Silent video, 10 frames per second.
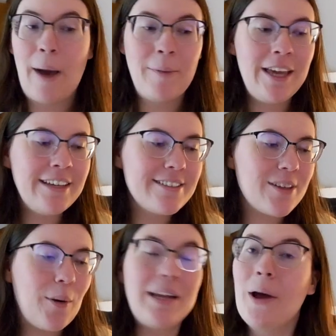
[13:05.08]
coming,
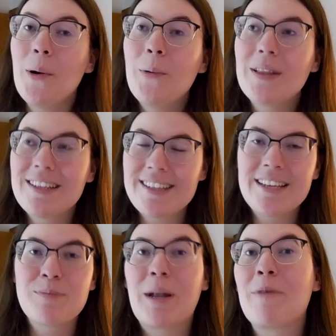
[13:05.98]
so I know what this
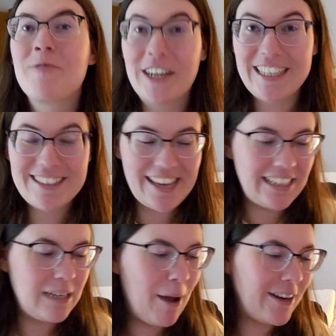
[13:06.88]
is, but I'm very
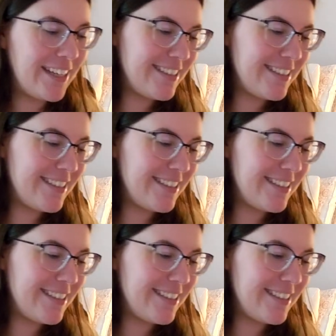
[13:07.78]
excited about